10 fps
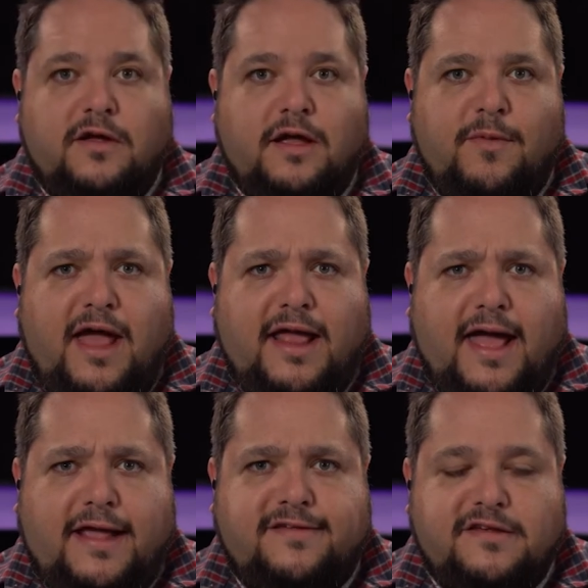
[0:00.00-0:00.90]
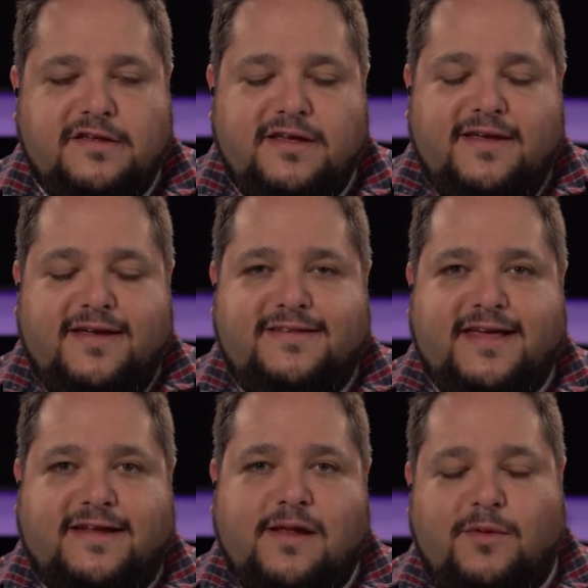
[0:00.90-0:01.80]
Come on, guys! It's
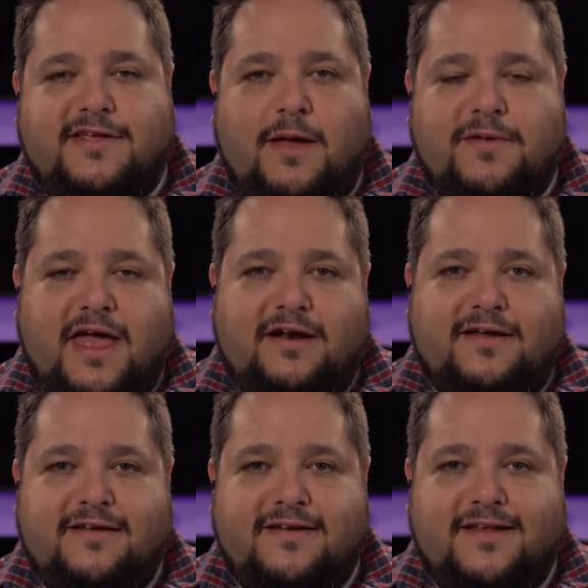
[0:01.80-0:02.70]
at Double Tap Canada